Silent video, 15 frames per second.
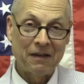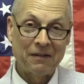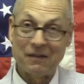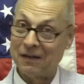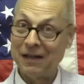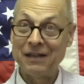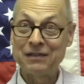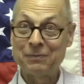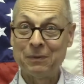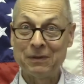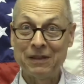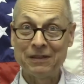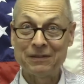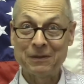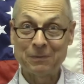The last one
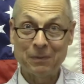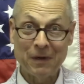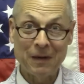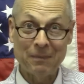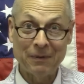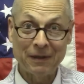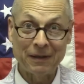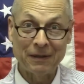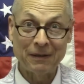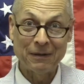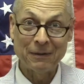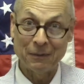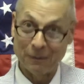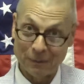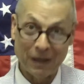gets the property,
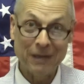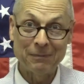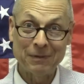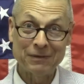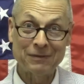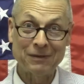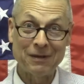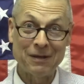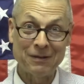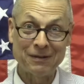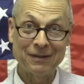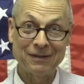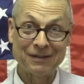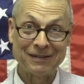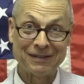right, Mr.
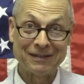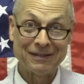Lawyer?